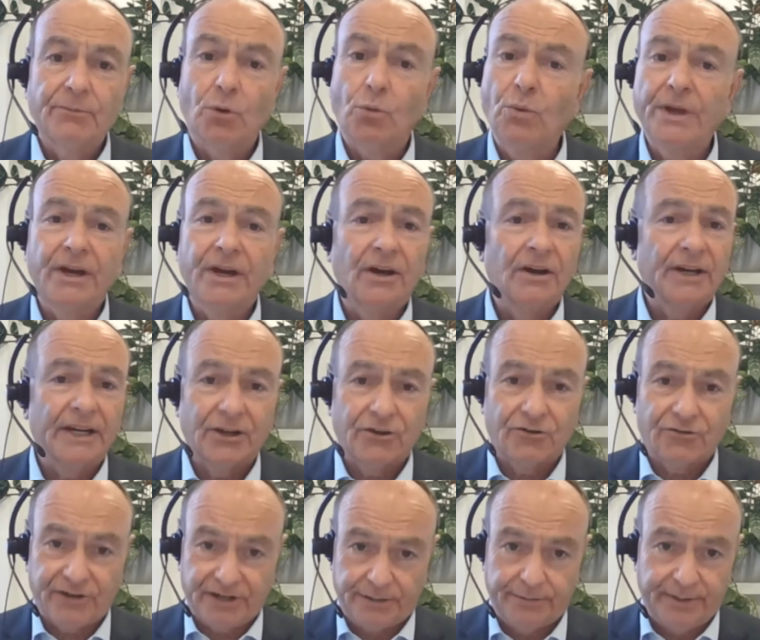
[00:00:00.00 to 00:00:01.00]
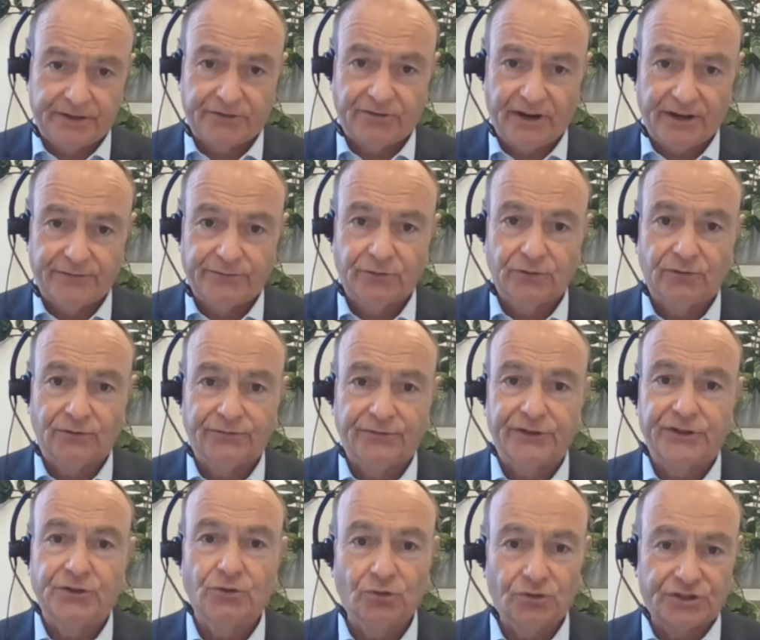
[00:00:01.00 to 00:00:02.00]
We are incredibly grateful
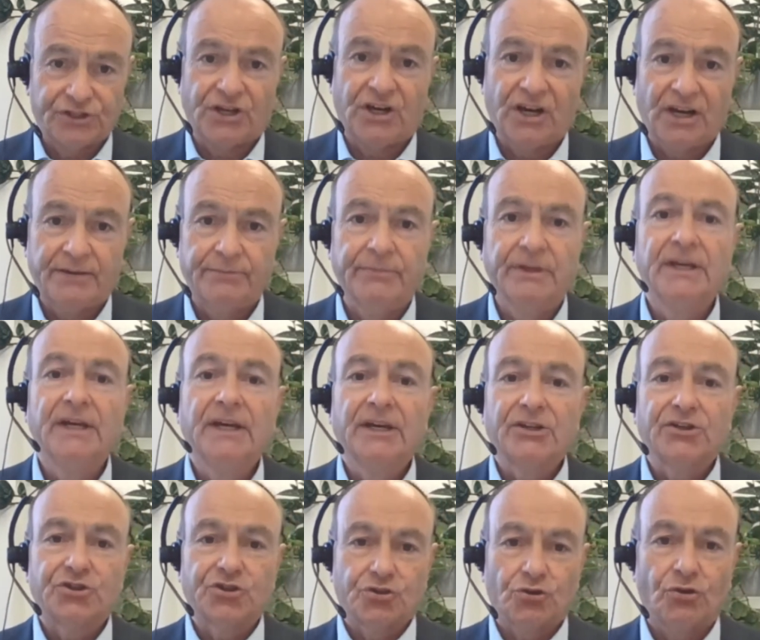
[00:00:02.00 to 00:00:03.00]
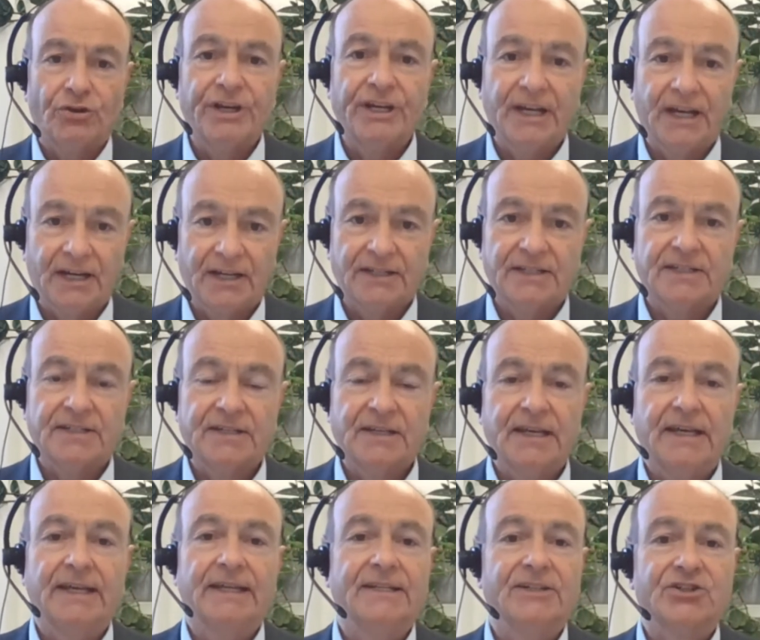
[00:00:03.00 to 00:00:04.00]
for your time joining
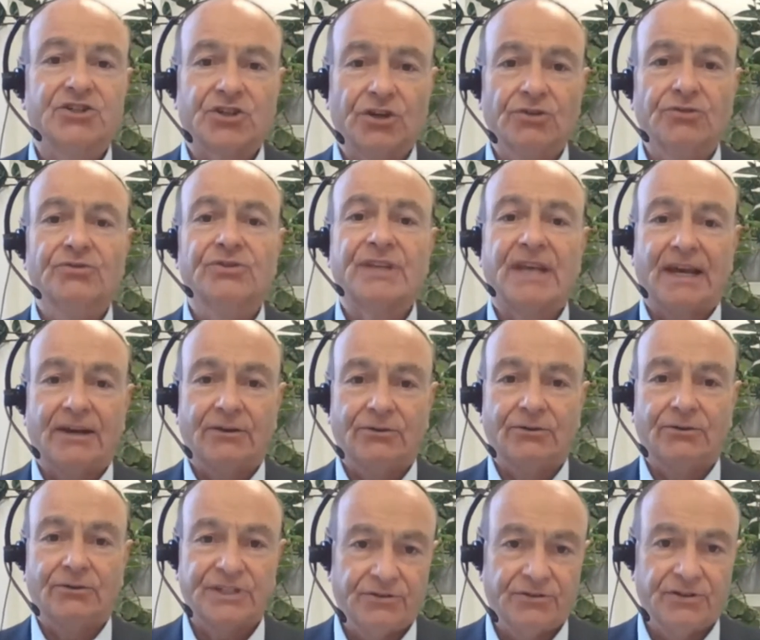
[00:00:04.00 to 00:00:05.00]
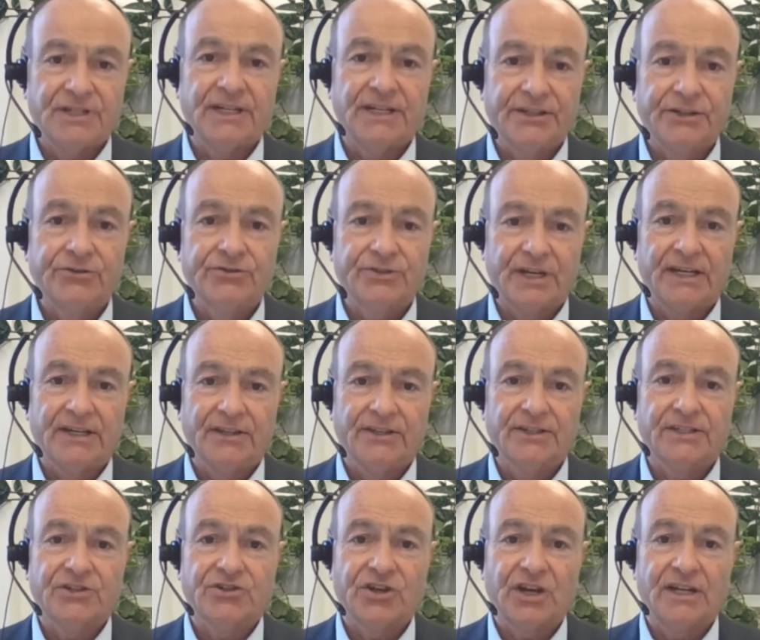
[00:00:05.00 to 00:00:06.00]
us. It shows how seriously you take
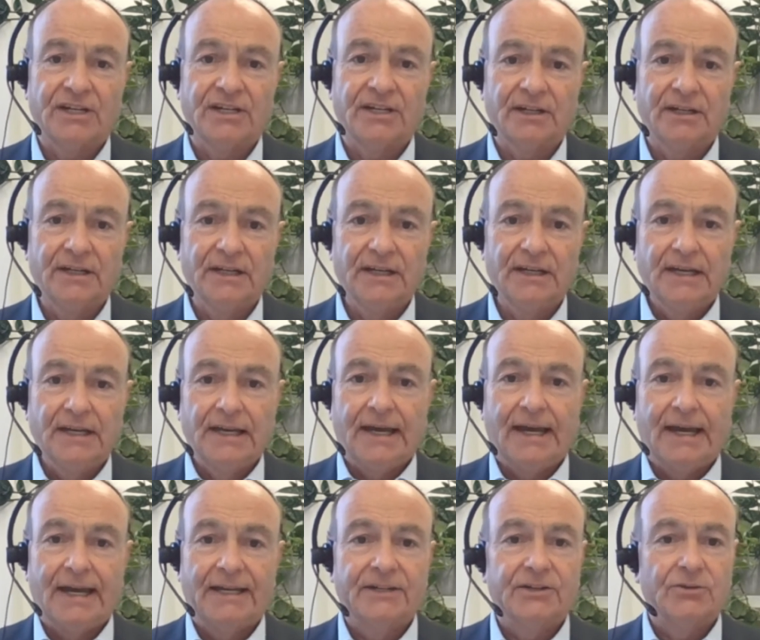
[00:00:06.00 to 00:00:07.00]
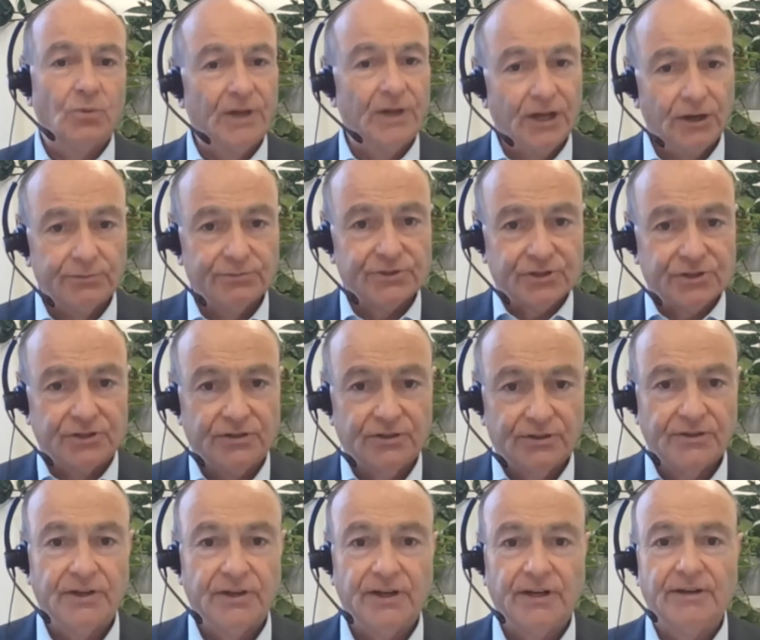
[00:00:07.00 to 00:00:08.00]
this agenda, and we hope to
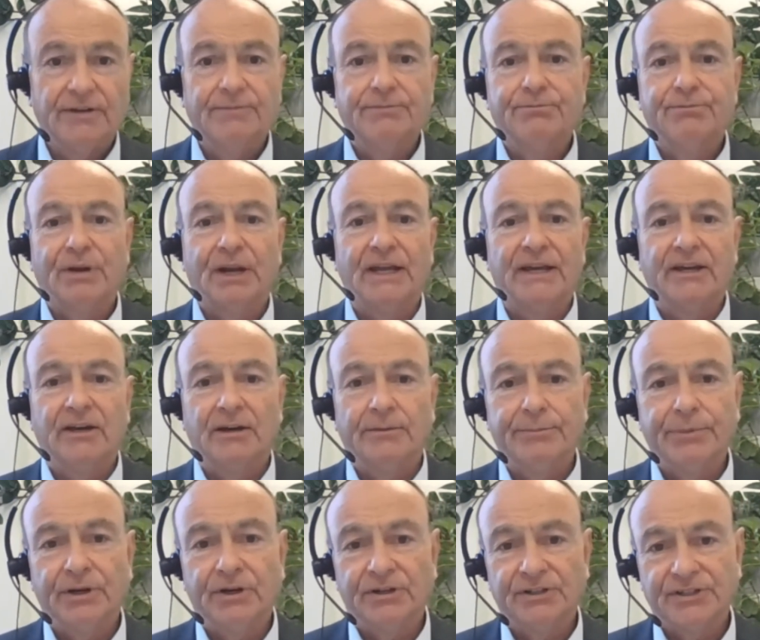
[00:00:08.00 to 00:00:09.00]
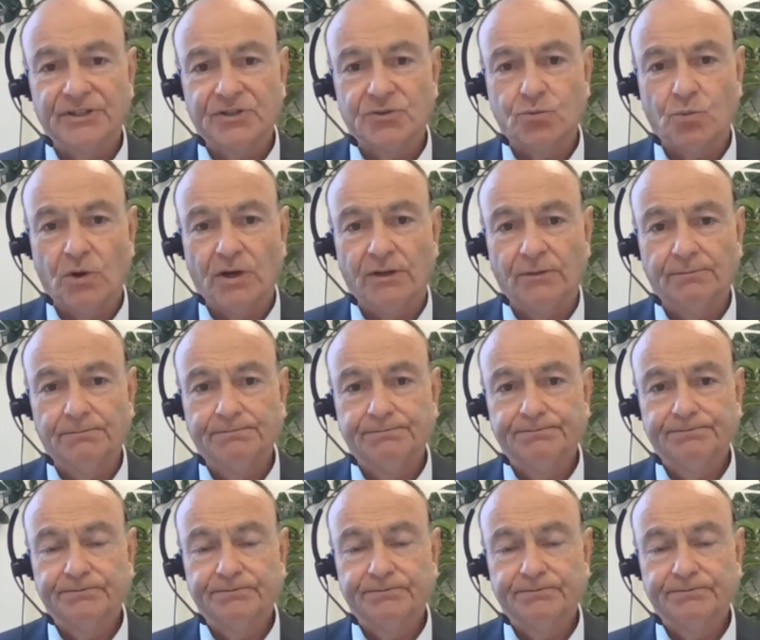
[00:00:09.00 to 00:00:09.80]
play our part as well.